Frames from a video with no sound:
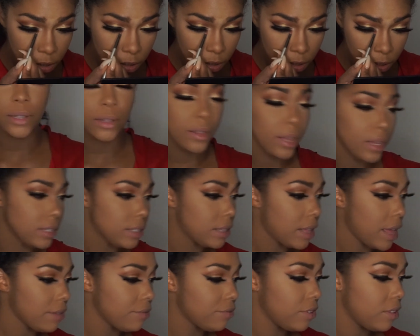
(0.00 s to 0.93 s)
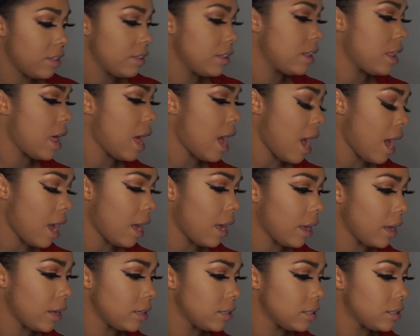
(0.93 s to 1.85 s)
So that's that for the
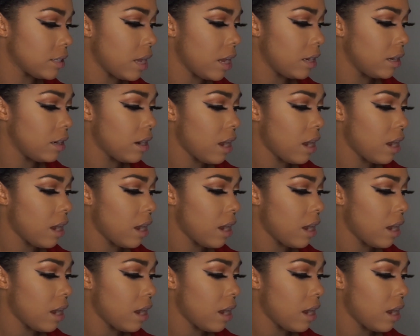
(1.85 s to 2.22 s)
eyes, and